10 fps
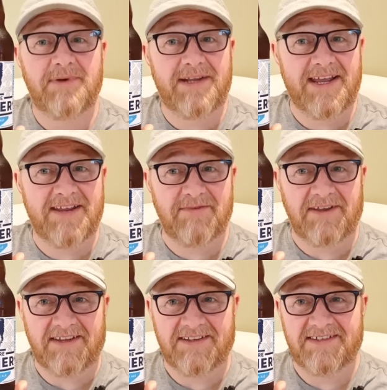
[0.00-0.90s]
But
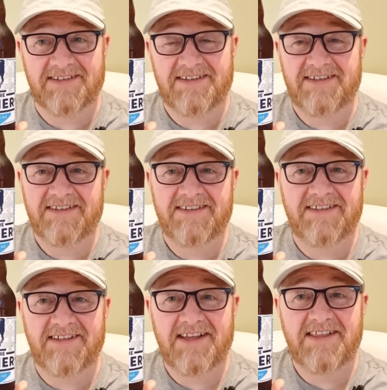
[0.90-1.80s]
anyway,
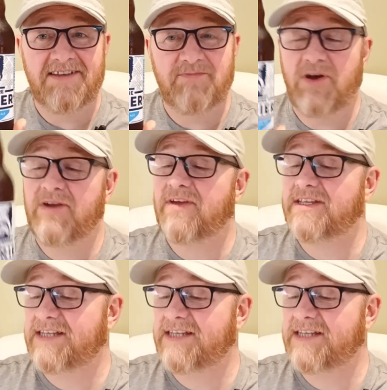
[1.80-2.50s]
they're proud of it.